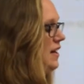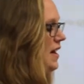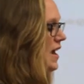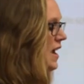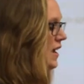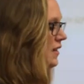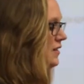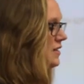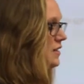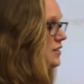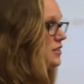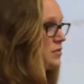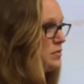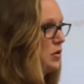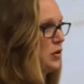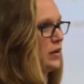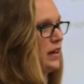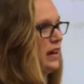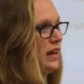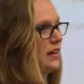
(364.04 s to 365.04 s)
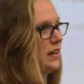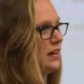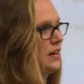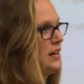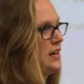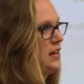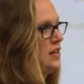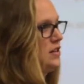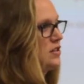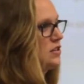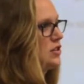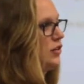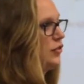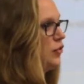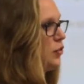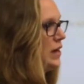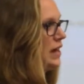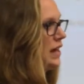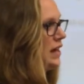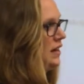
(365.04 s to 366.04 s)
and it's smoking. So if
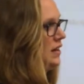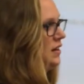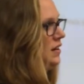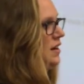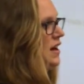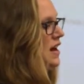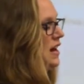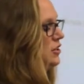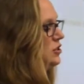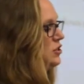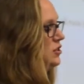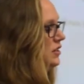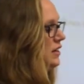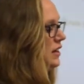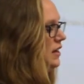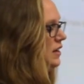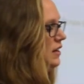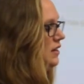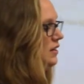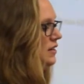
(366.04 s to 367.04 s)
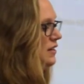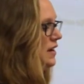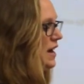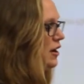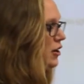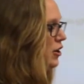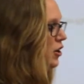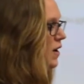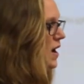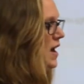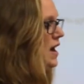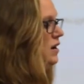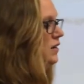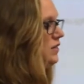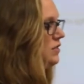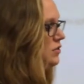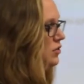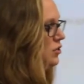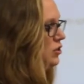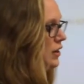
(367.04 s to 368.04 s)
we can actually narrow
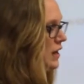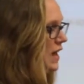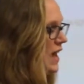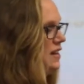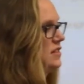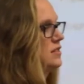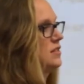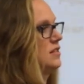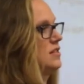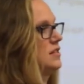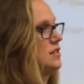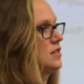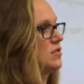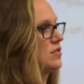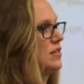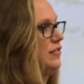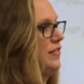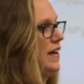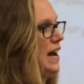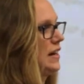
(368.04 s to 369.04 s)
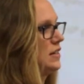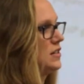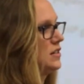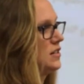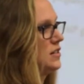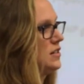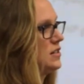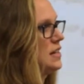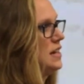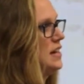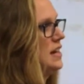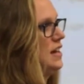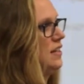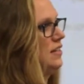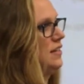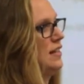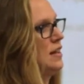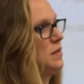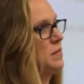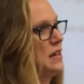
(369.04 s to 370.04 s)
out or cancel these 3 factors,
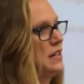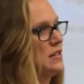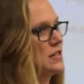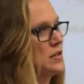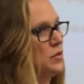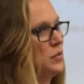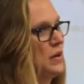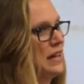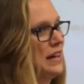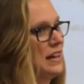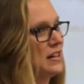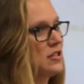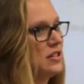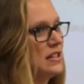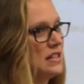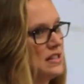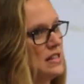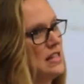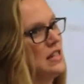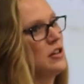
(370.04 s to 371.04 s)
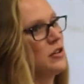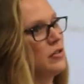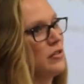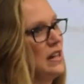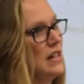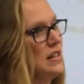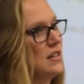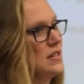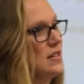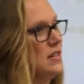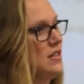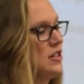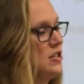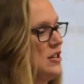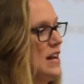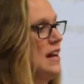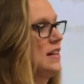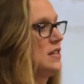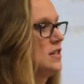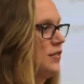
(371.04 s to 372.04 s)
then that means that we can actually decrease the
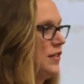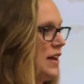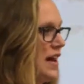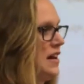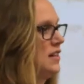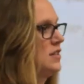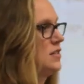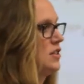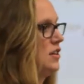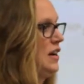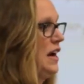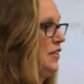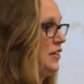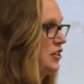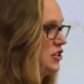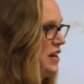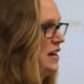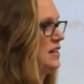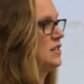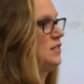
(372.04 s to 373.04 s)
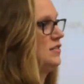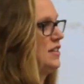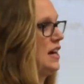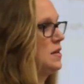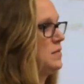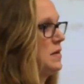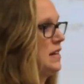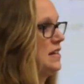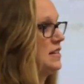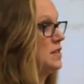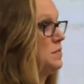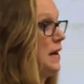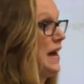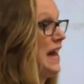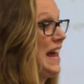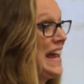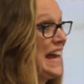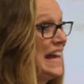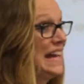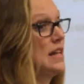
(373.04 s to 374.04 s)
chance of cancer and the chance of diabetes by
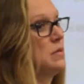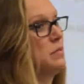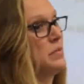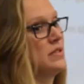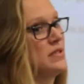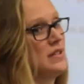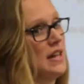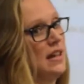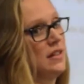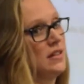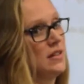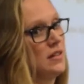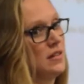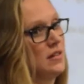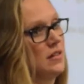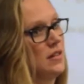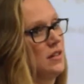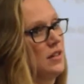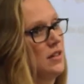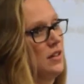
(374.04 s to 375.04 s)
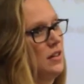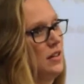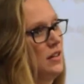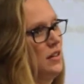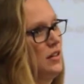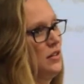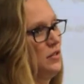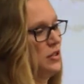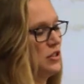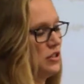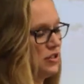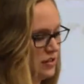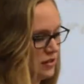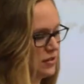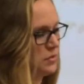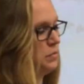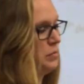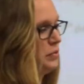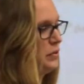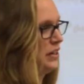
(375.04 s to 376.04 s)
80%, which
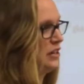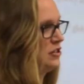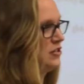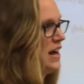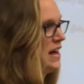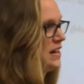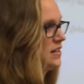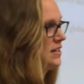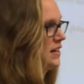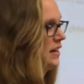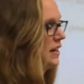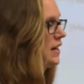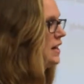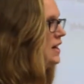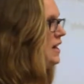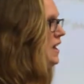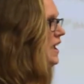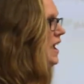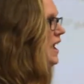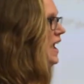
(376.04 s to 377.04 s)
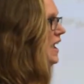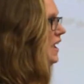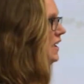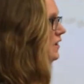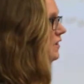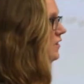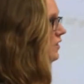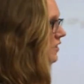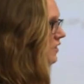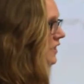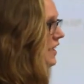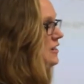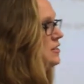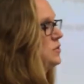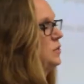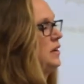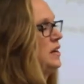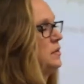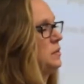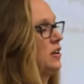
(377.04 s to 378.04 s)
is pretty drastic. And that's
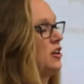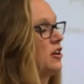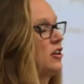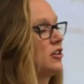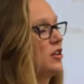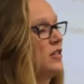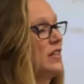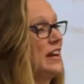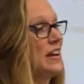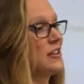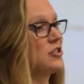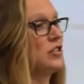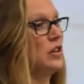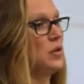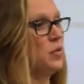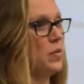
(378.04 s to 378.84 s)
what I'm going to argue that actually